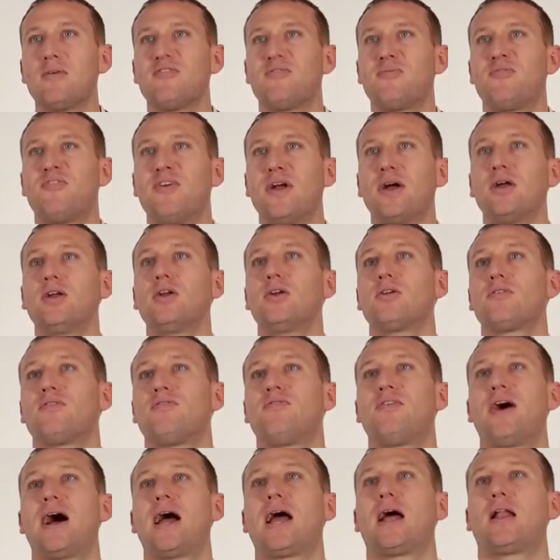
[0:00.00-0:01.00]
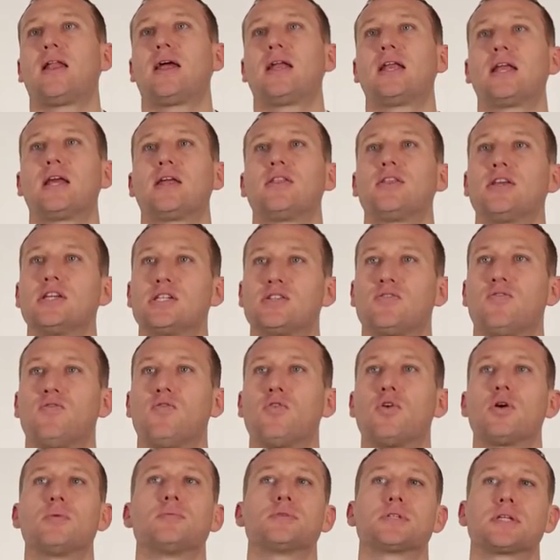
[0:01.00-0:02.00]
Failure to file any of these
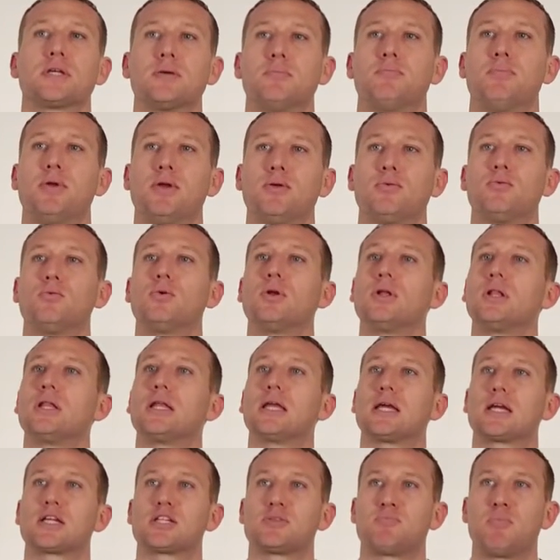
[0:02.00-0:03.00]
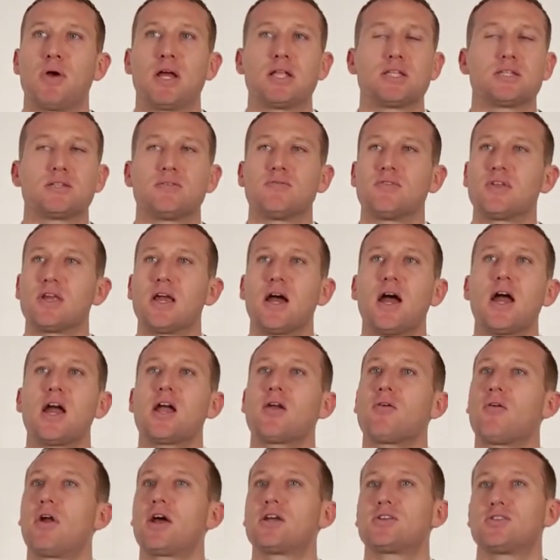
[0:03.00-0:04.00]
forms can be really expensive. The
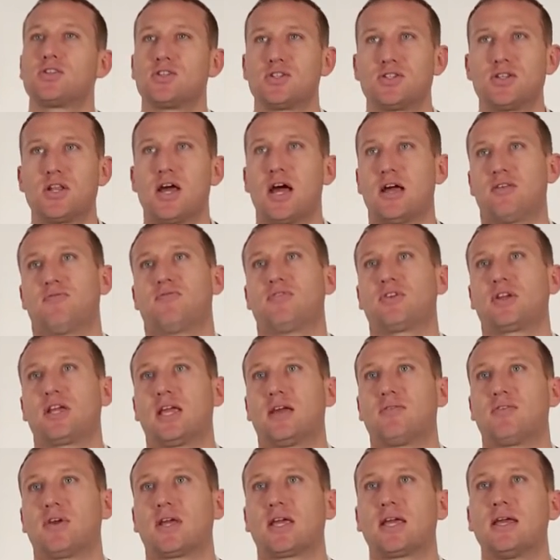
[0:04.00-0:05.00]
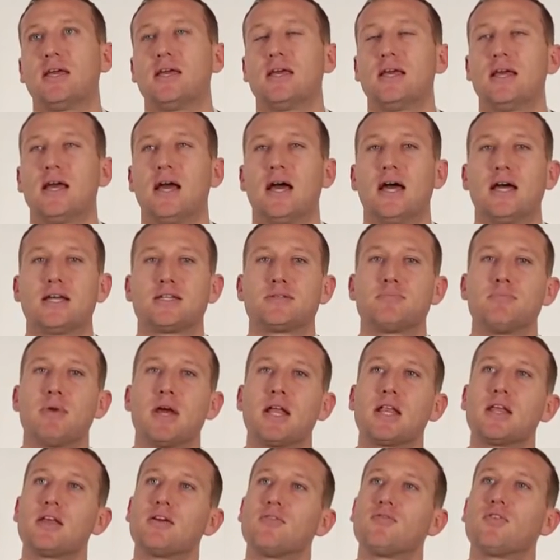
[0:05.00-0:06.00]
IRS is not forgiving. As
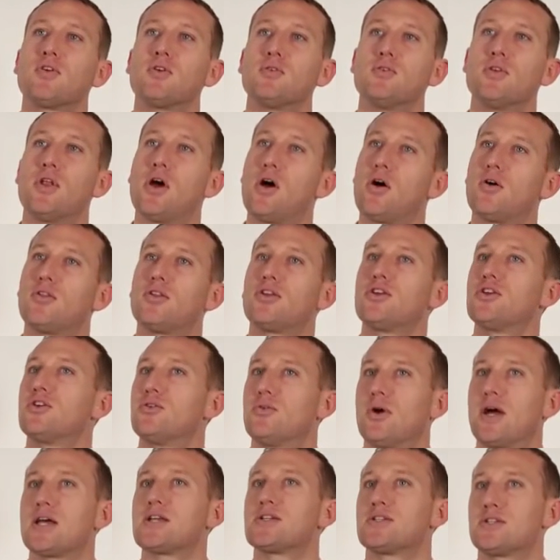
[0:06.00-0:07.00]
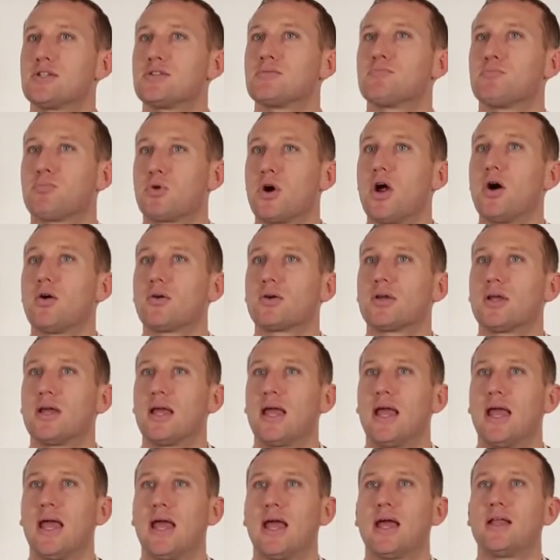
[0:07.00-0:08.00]
many of you know, the U.S. is broke,
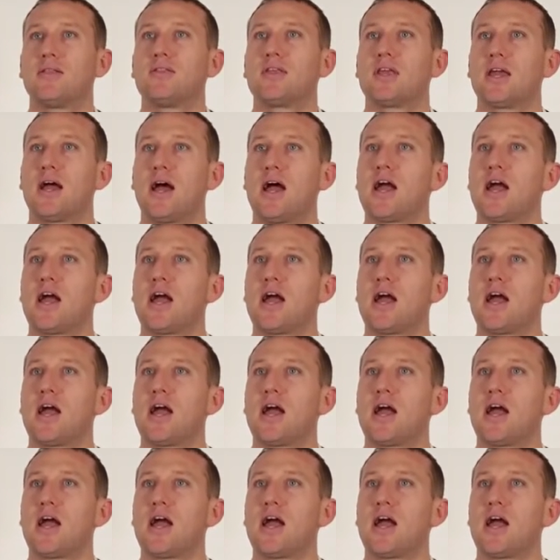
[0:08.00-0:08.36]
and the